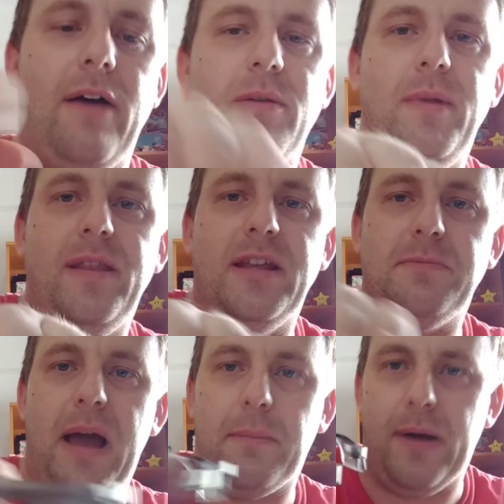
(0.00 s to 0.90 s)
them in this
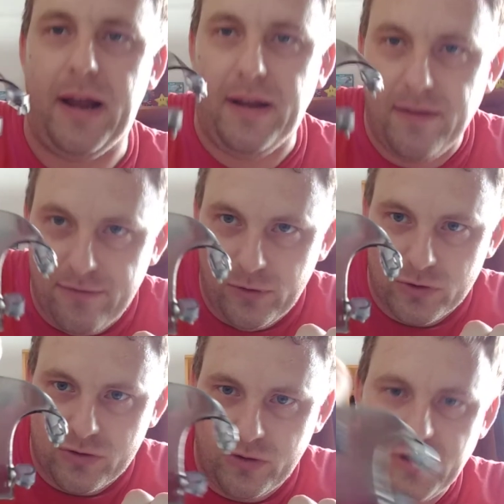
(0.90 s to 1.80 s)
back plate, the 4
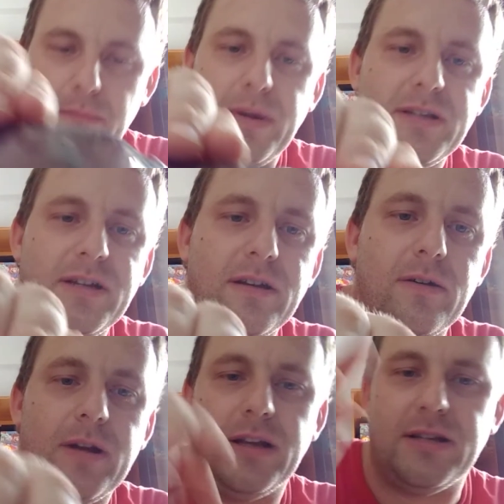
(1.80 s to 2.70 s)
screws that I'm missing.
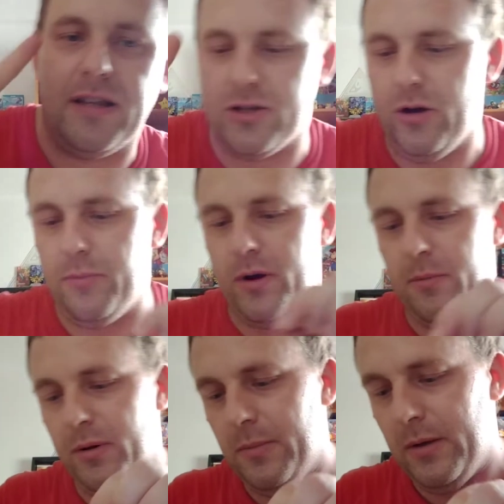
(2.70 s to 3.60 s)
Okay, so that's not a
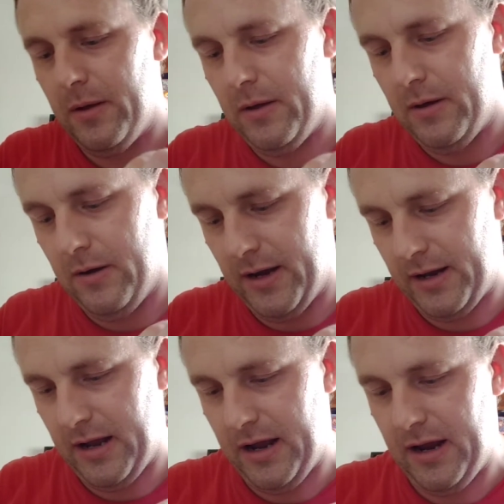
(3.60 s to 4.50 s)
problem. I
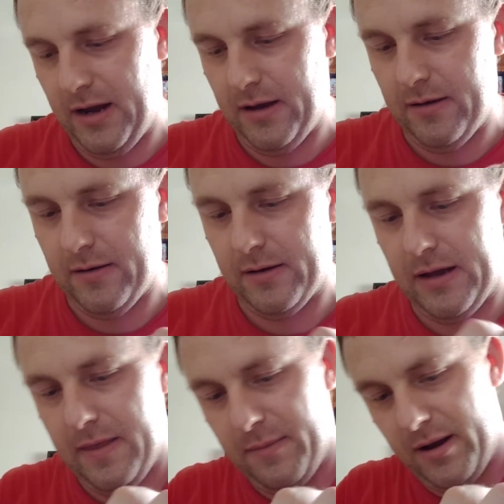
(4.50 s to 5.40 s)
can
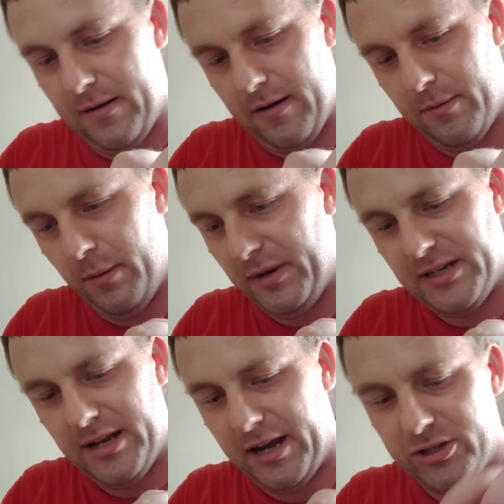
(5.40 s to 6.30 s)
get them in. I'm not
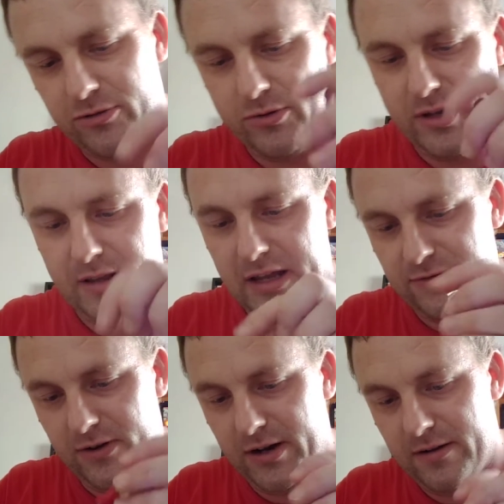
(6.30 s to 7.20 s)
missing any screws then, that's
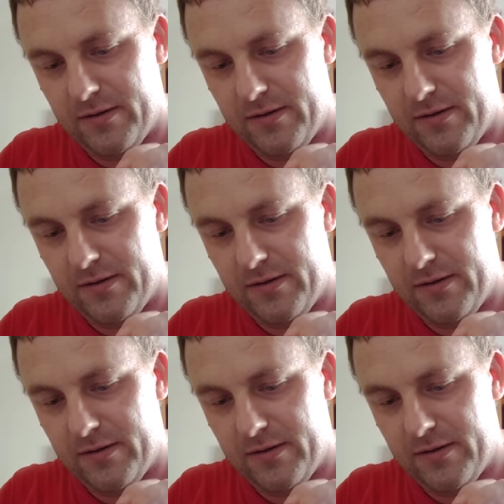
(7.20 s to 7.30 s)
fine.